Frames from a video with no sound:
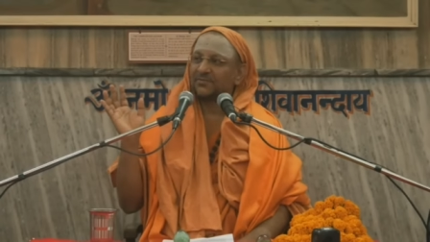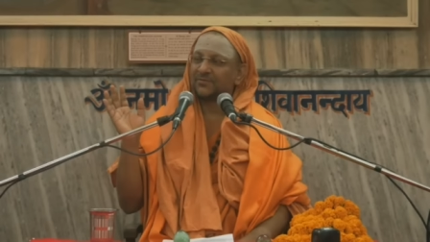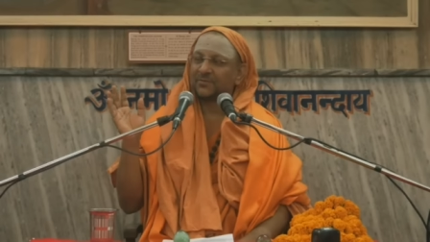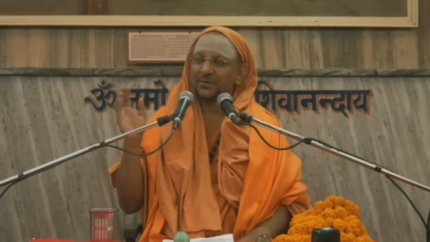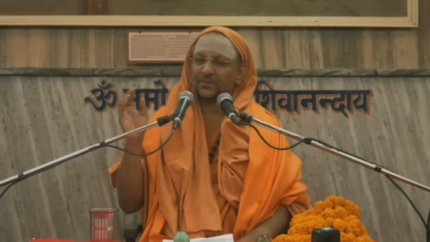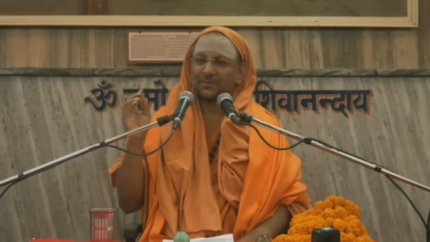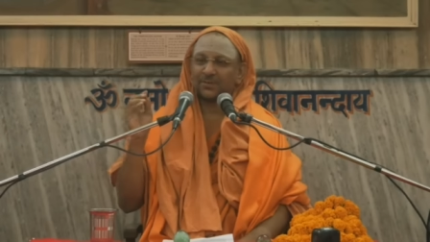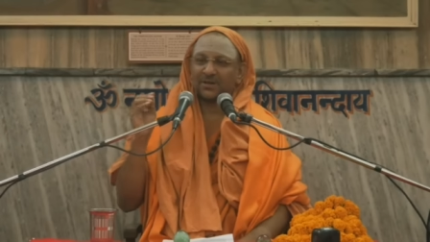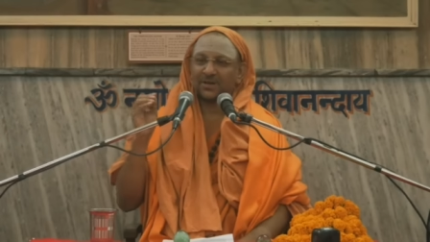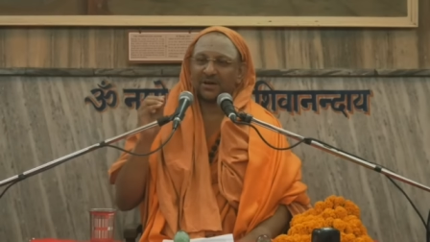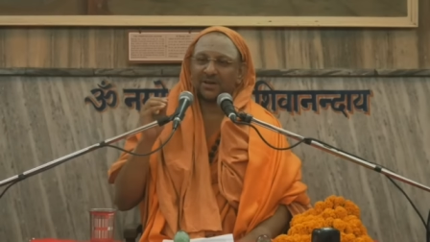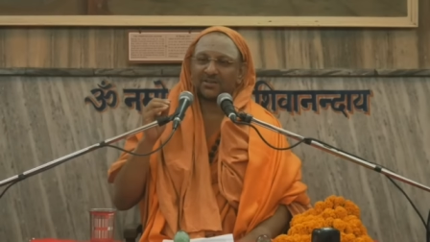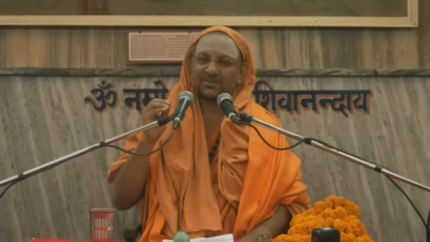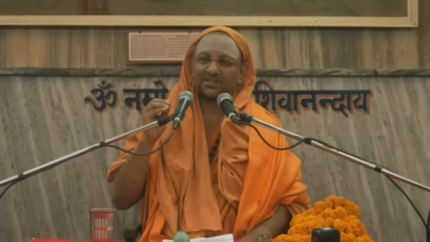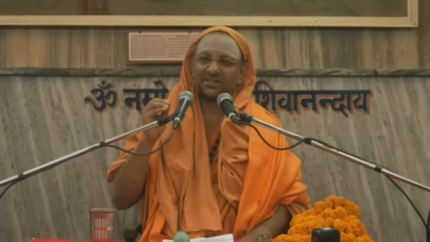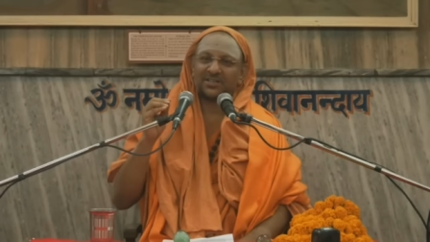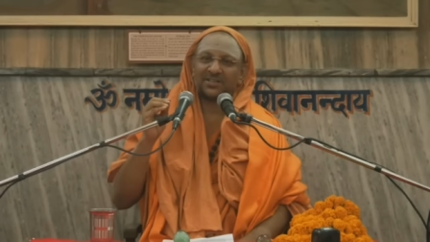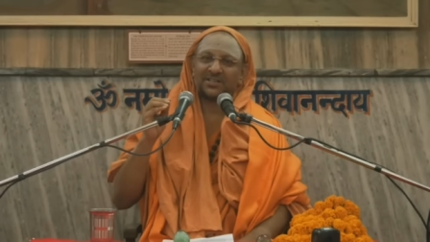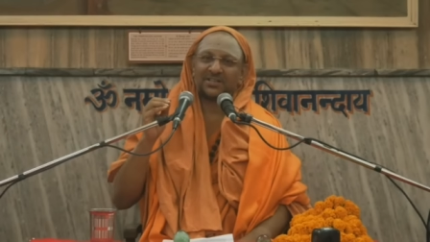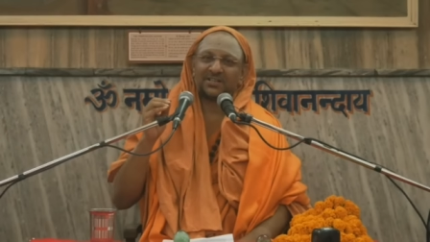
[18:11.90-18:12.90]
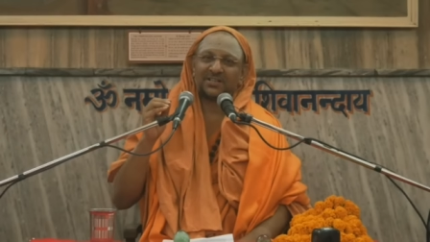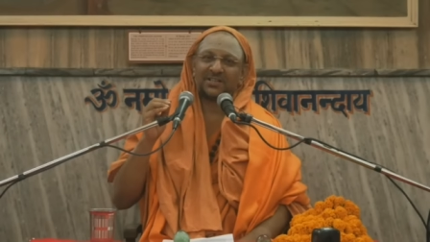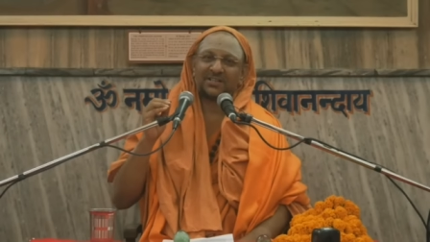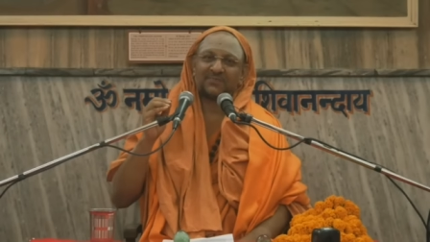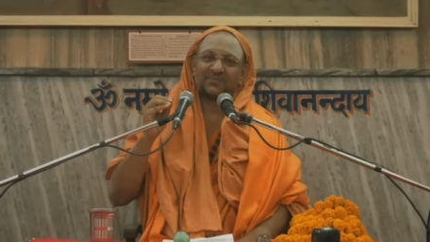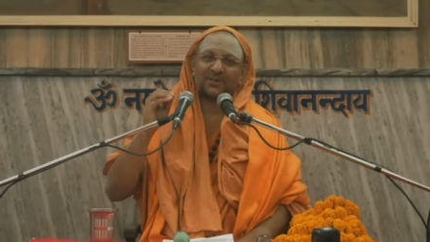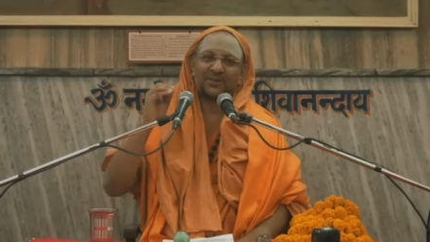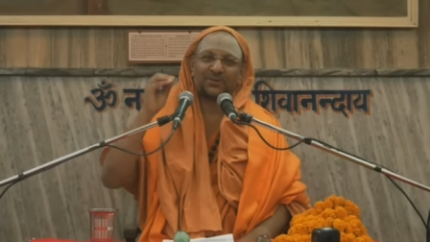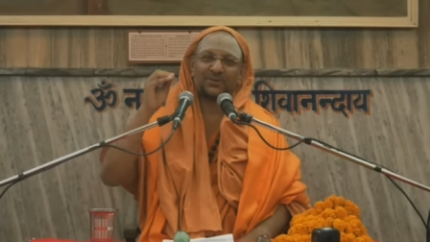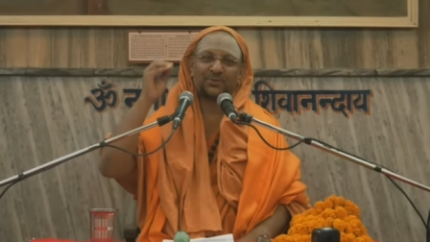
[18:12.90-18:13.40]
From Kashi,
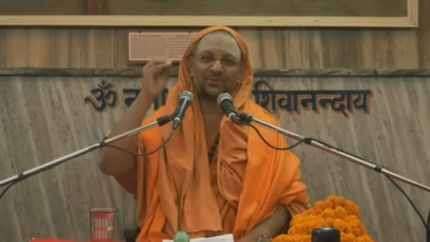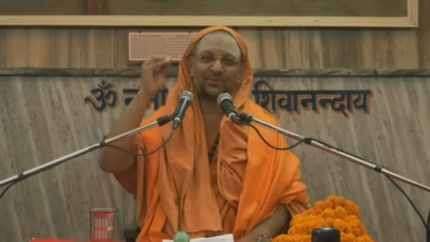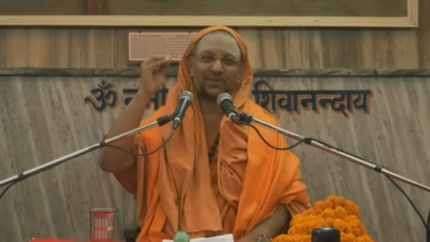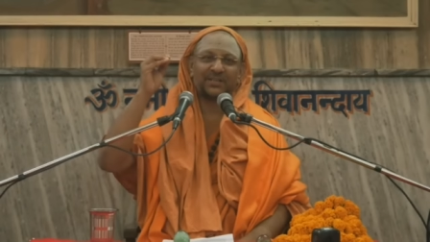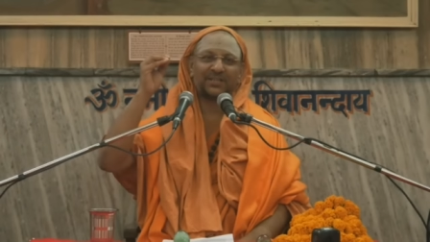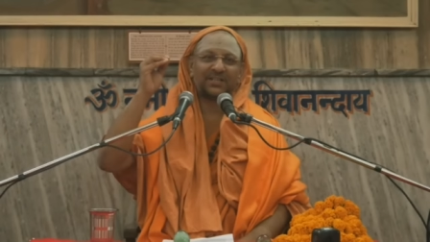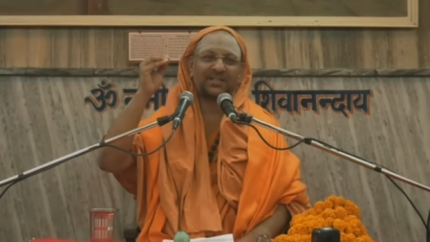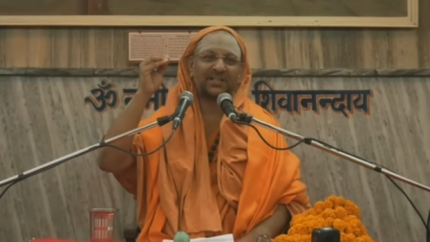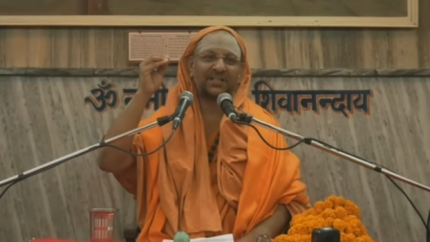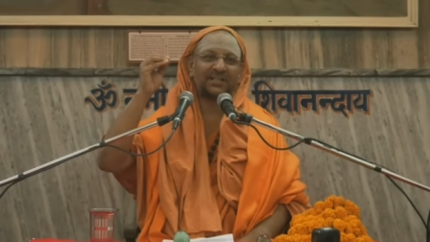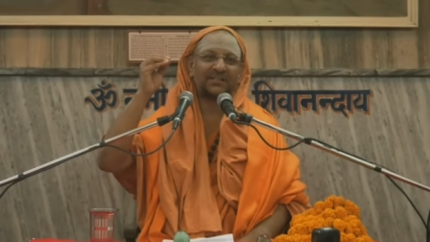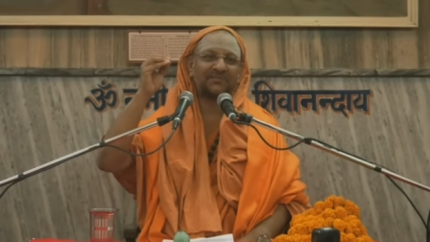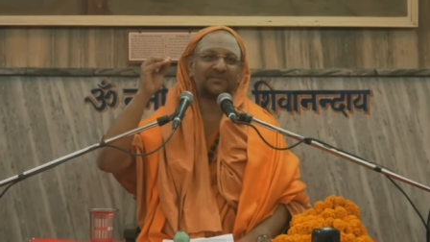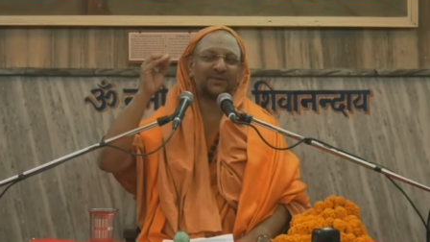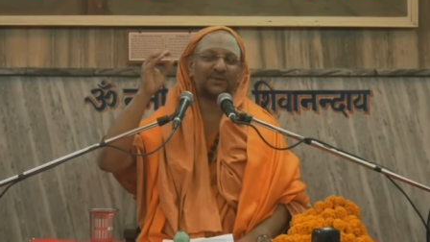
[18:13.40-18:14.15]
he went to Badri.